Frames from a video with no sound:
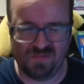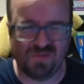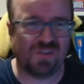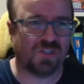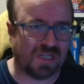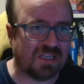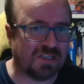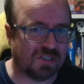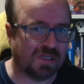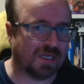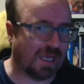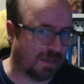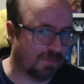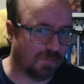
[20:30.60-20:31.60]
It's a decent
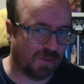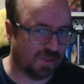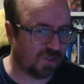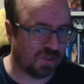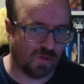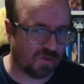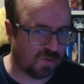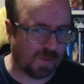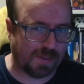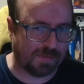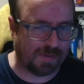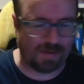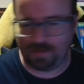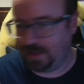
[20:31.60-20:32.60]
game, but it's not a £20
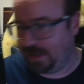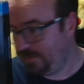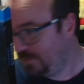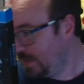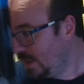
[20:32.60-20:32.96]
game.